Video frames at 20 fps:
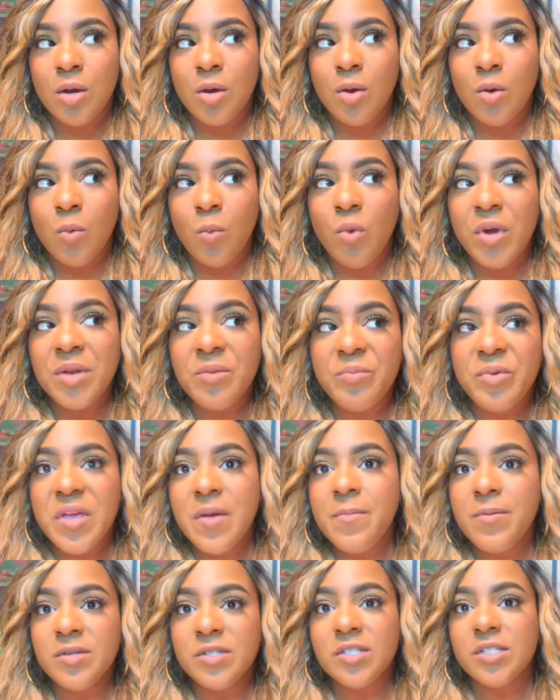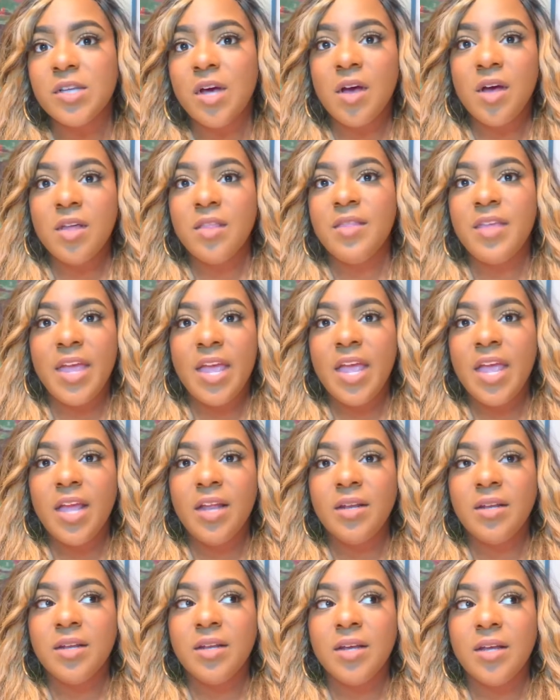When people saw
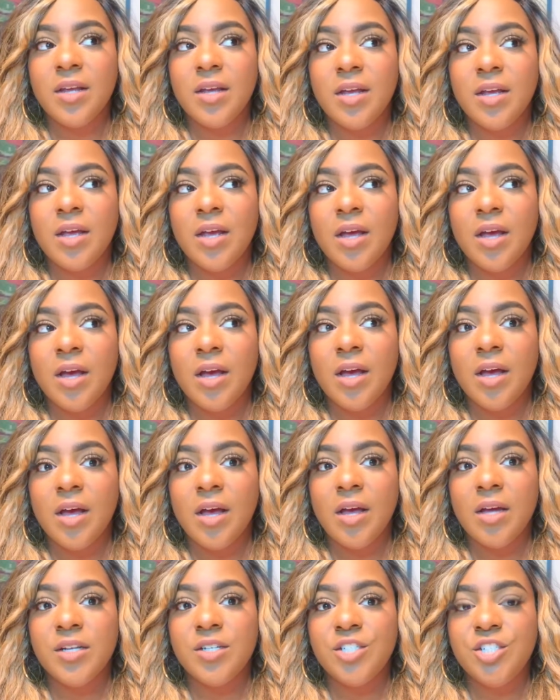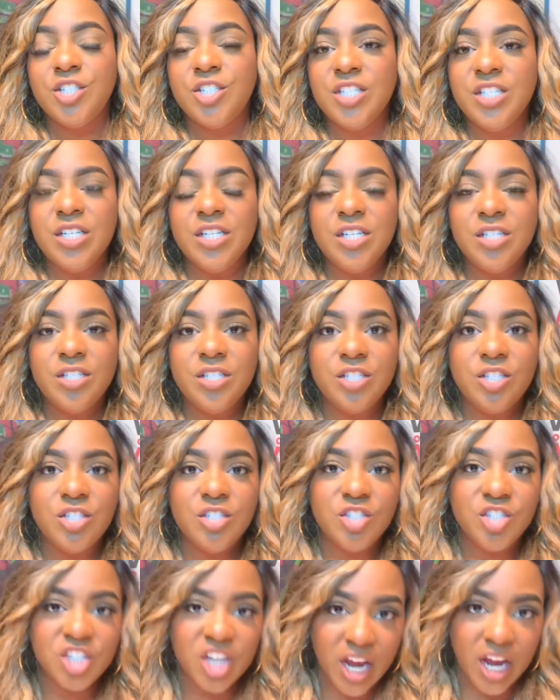that she
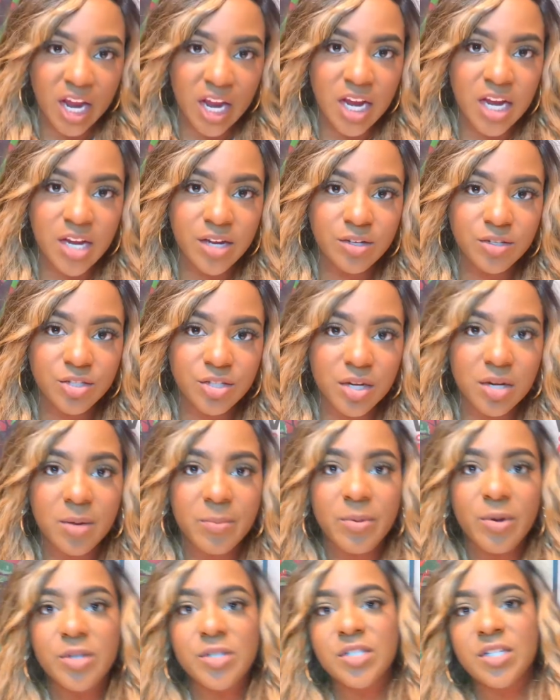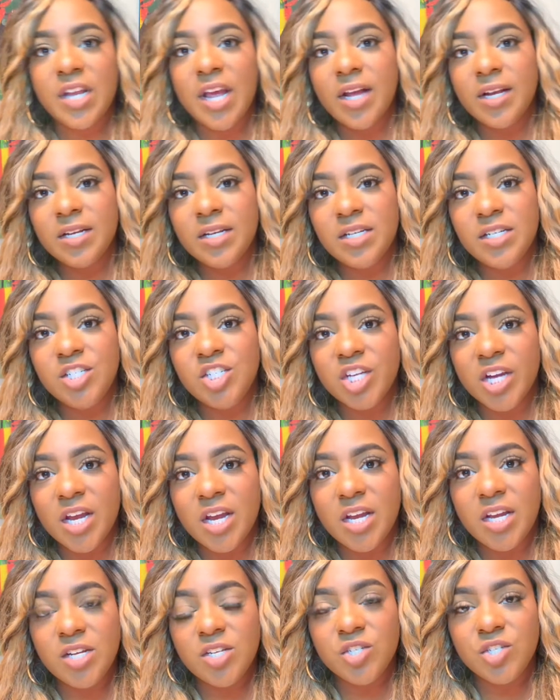changed, that her personality
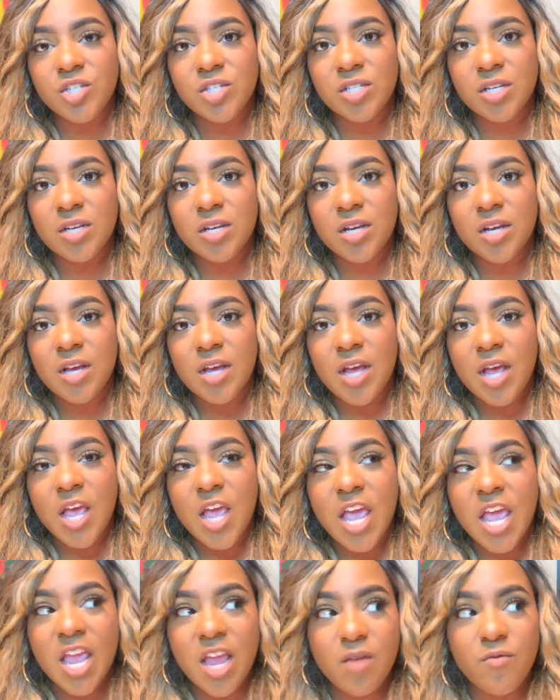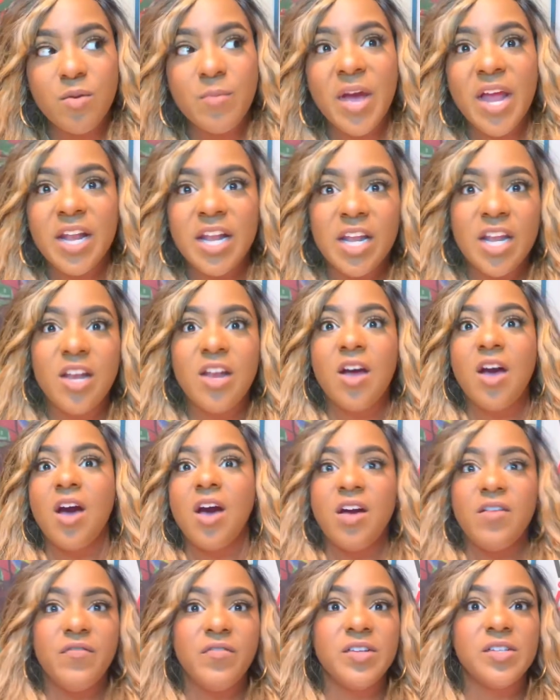changed, everybody in the
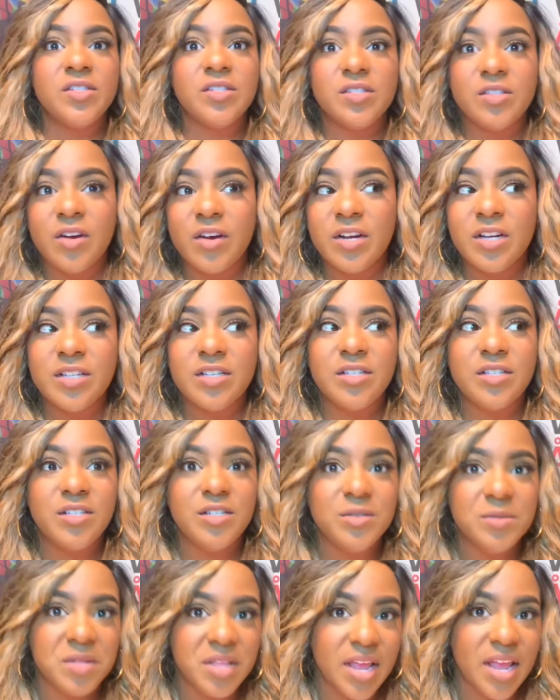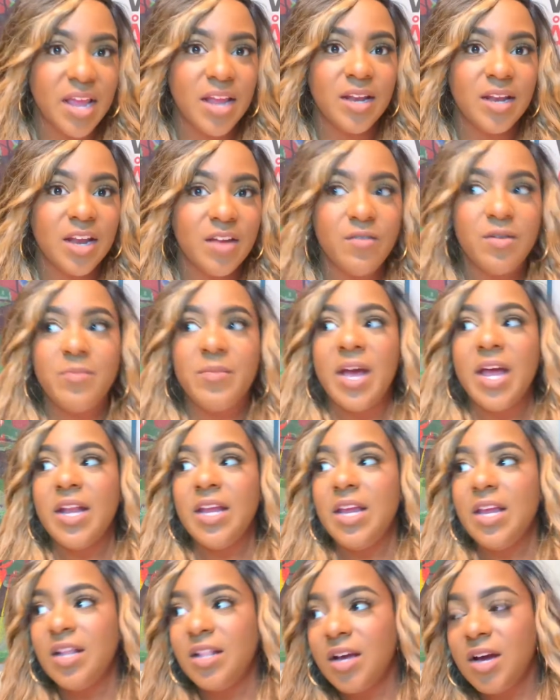office started to do that.
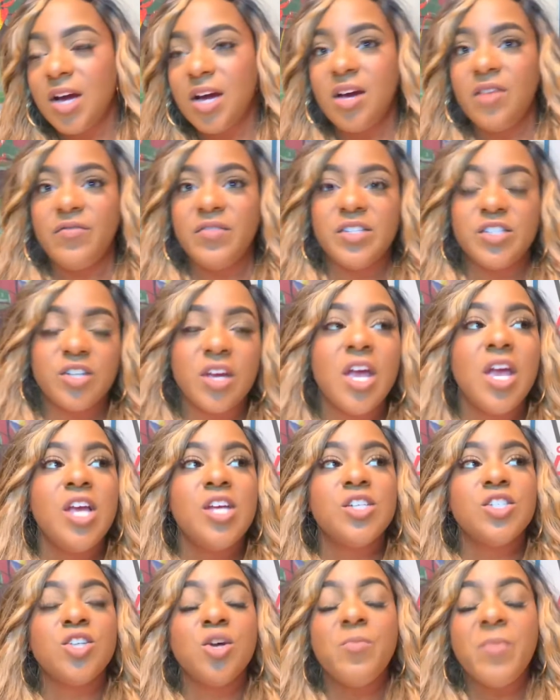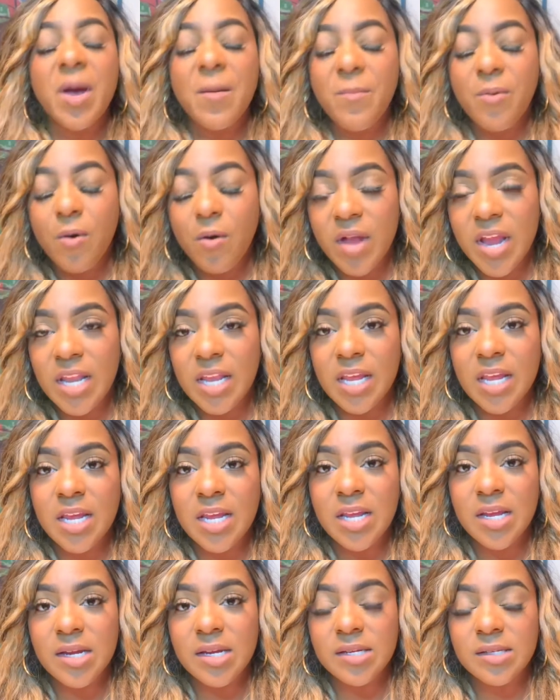Everybody in the office. So my point
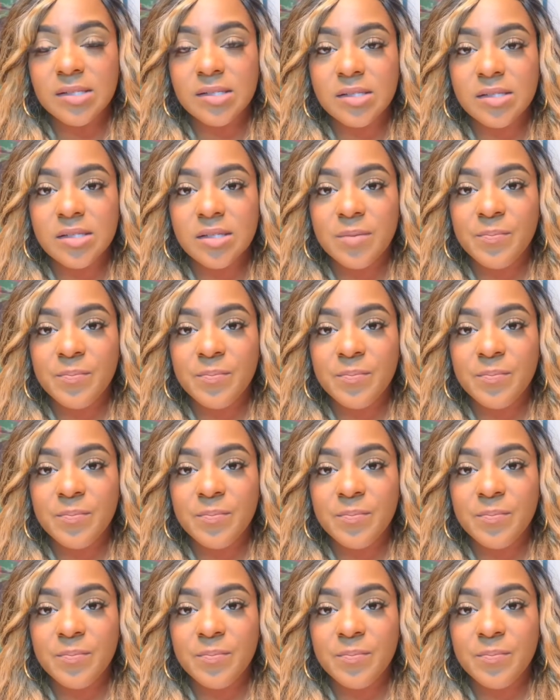is,